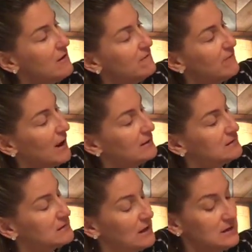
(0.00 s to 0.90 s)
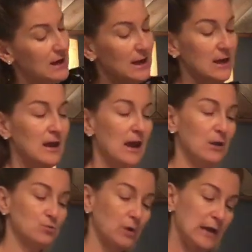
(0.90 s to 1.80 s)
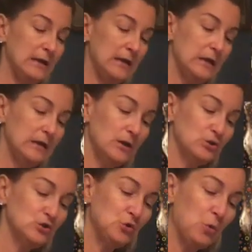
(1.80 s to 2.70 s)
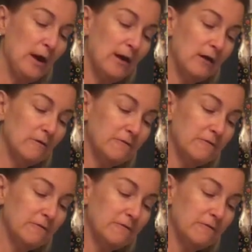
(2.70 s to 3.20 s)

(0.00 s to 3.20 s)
find Sunday and write in 12.